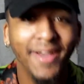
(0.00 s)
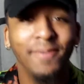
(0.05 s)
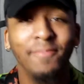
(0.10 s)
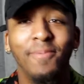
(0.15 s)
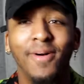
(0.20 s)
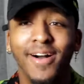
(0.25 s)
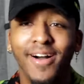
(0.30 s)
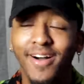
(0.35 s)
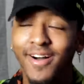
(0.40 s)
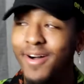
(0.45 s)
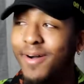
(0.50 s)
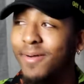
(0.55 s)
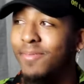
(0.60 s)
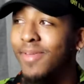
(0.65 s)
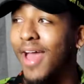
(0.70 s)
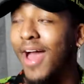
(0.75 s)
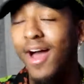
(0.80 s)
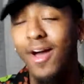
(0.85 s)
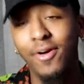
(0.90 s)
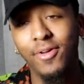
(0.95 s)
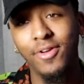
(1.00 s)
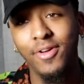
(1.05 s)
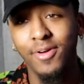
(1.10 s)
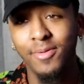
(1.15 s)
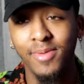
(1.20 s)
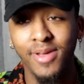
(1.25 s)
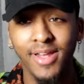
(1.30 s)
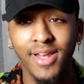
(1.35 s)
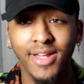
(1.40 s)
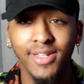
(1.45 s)
But yeah, I don't know,
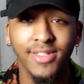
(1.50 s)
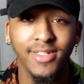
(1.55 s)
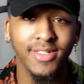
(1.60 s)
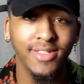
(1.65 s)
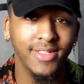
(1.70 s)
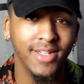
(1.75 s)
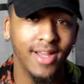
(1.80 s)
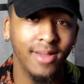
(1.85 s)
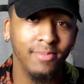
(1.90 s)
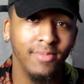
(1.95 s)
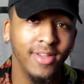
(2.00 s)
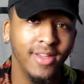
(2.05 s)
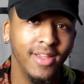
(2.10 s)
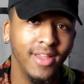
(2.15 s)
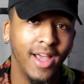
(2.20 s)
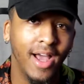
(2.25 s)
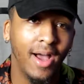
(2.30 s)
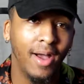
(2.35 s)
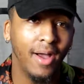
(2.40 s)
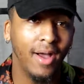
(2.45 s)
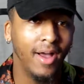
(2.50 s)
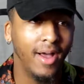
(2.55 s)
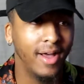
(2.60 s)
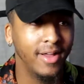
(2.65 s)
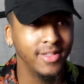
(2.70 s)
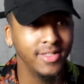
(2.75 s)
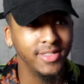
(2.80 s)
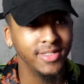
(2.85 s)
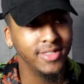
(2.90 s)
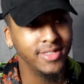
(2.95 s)
man.
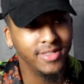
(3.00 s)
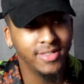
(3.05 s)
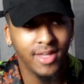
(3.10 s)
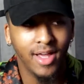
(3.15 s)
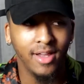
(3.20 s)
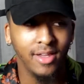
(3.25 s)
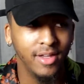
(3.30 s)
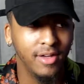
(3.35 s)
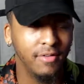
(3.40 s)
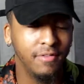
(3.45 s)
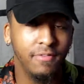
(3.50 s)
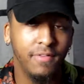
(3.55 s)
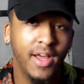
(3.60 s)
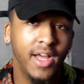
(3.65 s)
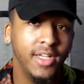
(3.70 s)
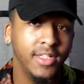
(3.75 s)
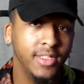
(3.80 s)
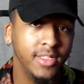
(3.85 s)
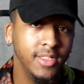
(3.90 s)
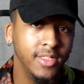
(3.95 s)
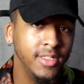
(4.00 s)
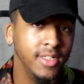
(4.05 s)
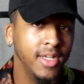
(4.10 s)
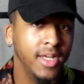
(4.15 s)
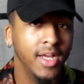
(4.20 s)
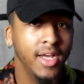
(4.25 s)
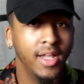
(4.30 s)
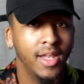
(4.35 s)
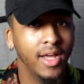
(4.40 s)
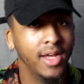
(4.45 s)
I love fashion.
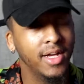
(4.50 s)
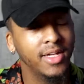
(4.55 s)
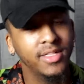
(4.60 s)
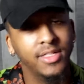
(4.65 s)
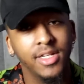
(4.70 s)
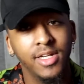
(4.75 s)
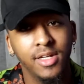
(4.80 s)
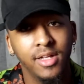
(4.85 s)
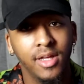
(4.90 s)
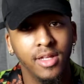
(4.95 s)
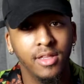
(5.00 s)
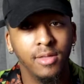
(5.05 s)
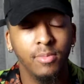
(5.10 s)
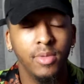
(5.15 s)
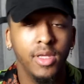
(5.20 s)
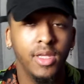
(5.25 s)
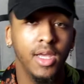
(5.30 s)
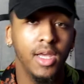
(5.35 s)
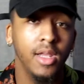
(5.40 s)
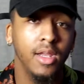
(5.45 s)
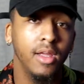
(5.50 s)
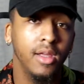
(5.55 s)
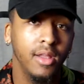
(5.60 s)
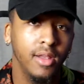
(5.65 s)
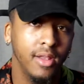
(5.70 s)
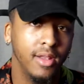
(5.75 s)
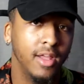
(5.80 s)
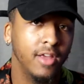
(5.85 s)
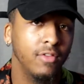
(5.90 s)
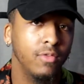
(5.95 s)
Like I said at the
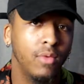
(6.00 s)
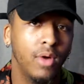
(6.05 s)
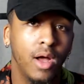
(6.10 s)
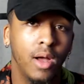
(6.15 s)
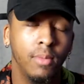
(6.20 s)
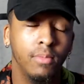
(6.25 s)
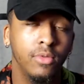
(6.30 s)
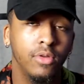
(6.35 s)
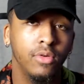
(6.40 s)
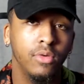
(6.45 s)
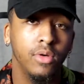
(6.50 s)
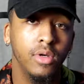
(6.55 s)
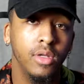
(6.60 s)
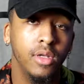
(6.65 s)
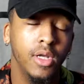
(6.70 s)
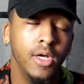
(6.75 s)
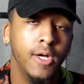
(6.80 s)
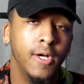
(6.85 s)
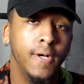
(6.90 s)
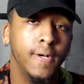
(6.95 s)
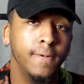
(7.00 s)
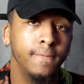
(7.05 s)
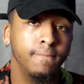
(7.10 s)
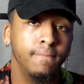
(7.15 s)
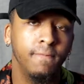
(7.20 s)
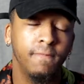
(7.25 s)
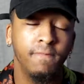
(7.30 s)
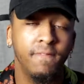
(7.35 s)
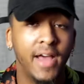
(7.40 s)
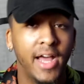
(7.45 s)
beginning, that's why I'm doing
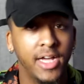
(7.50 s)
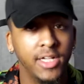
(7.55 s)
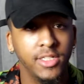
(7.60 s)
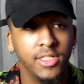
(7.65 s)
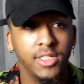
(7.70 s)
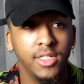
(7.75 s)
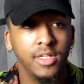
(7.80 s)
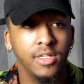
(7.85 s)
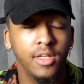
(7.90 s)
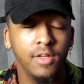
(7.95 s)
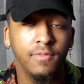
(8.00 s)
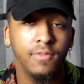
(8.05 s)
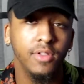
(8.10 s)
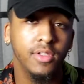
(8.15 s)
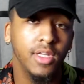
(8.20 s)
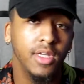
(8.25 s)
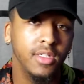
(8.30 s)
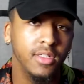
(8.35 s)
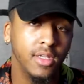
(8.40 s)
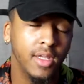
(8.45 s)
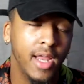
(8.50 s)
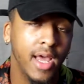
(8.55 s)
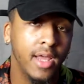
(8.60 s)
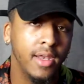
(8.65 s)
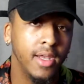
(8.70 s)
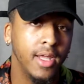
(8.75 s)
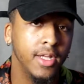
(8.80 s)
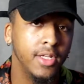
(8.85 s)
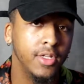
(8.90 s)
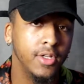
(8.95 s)
fashion and different things of
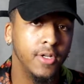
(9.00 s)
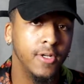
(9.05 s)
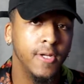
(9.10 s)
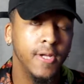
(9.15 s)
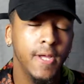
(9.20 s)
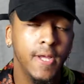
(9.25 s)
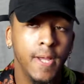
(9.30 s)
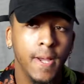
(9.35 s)
that nature.